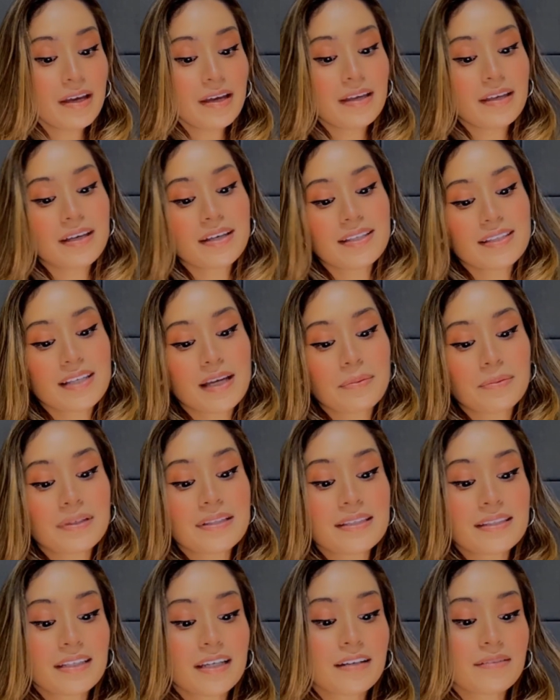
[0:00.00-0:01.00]
except
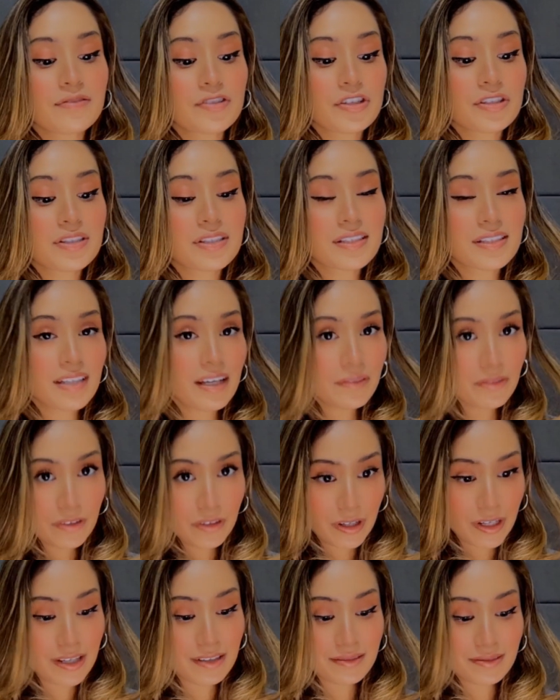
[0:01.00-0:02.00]
instead of just
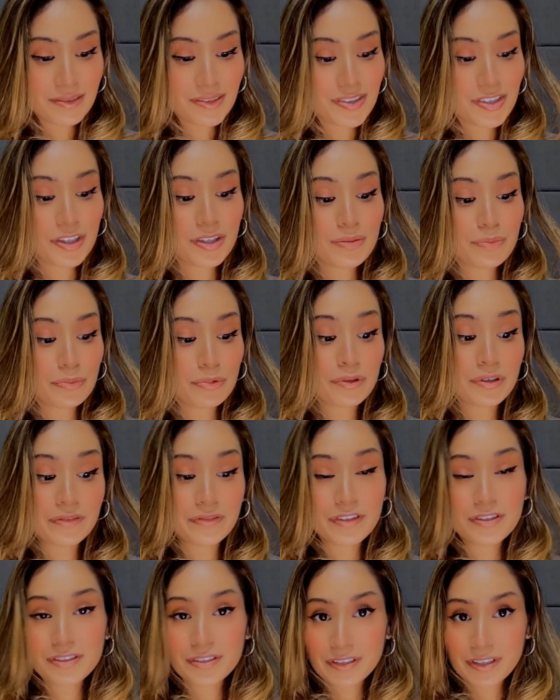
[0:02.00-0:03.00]
severing certain
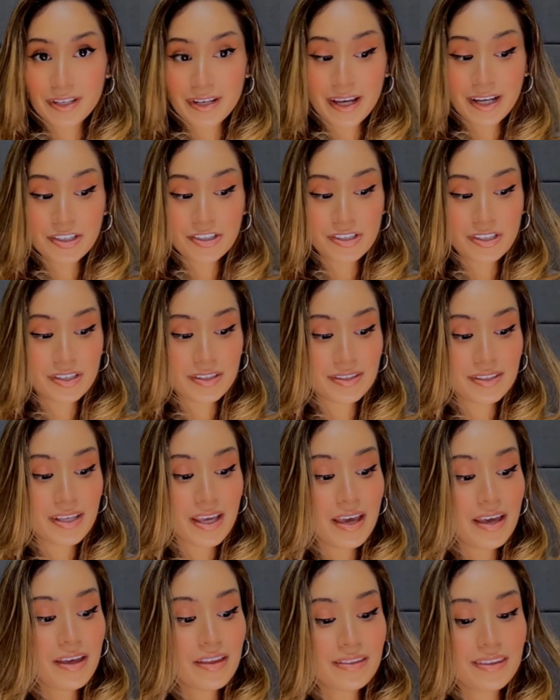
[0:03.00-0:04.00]
prefrontal connections,
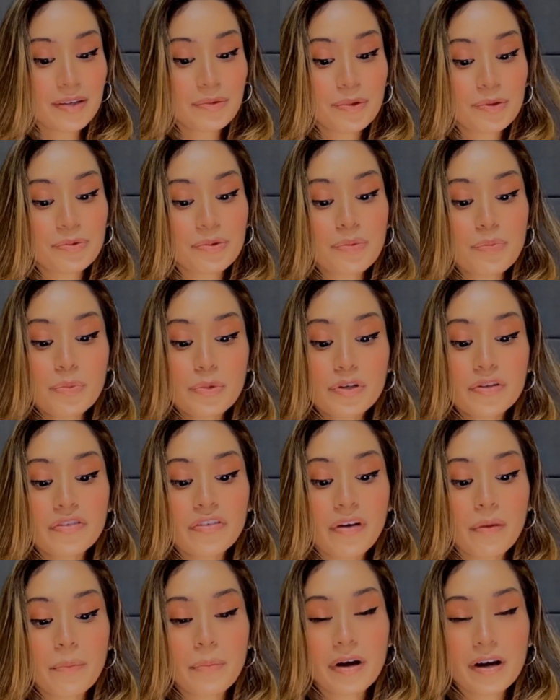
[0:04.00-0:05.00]
they would
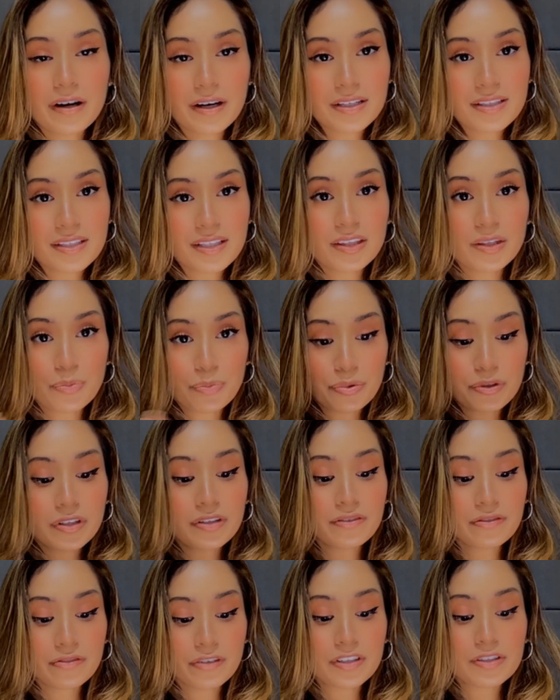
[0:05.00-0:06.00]
remove parts of the
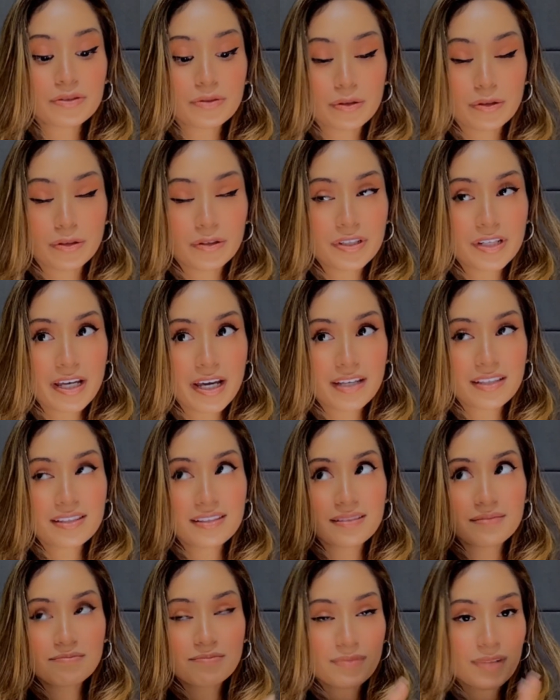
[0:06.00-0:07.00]
prefrontal cortex
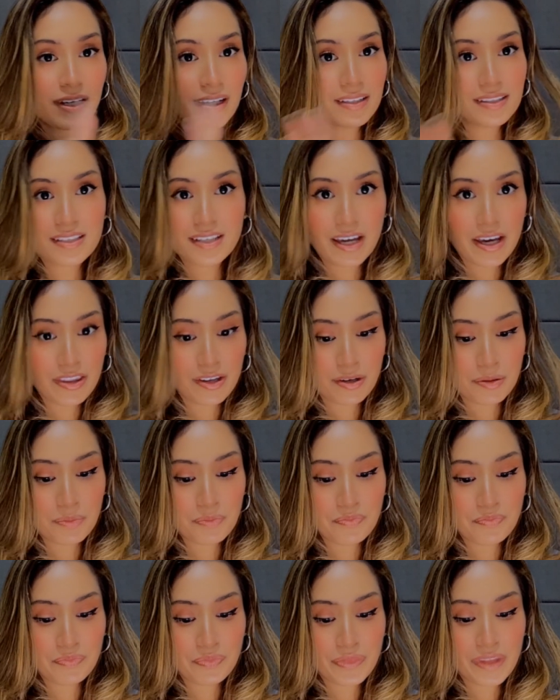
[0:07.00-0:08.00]
altogether.
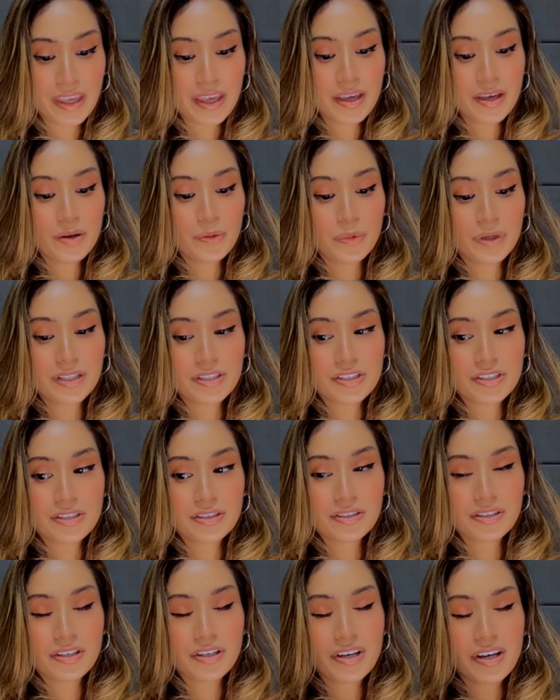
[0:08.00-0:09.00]
Which,
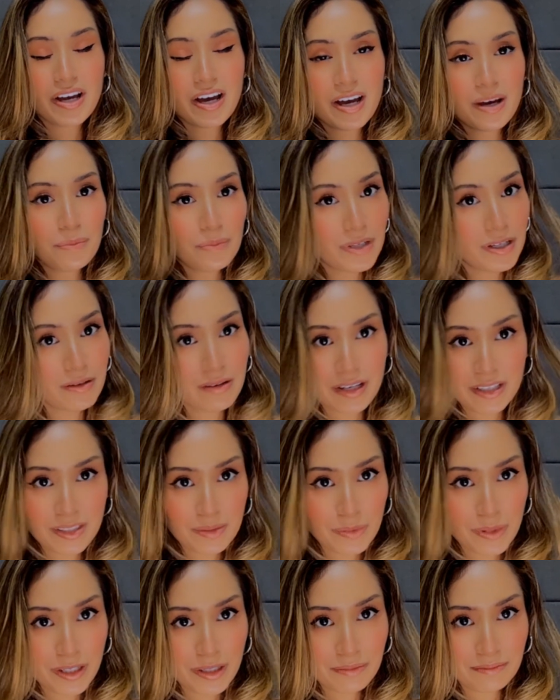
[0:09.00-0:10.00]
I'm no
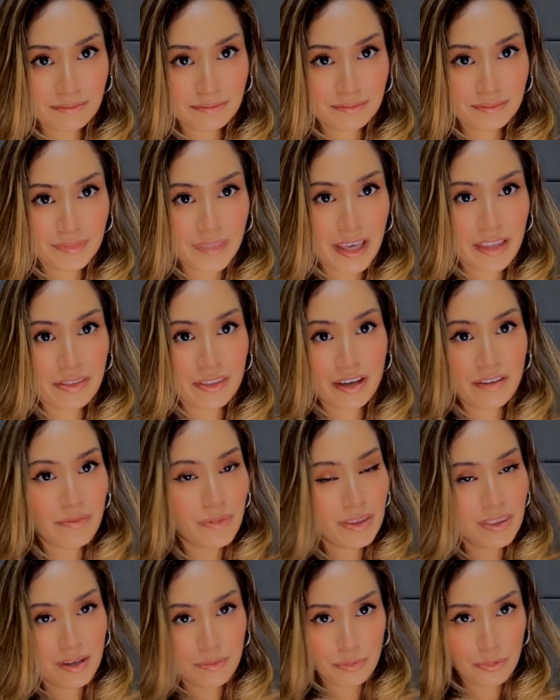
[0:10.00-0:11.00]
expert, I
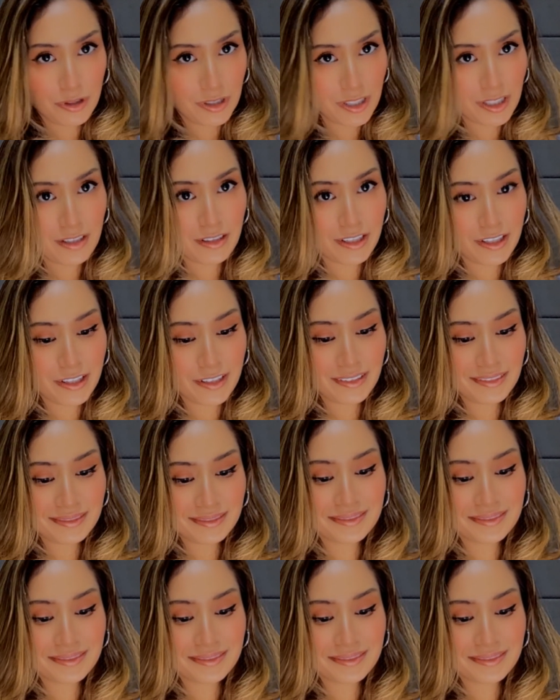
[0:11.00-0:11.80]
made that pretty clear,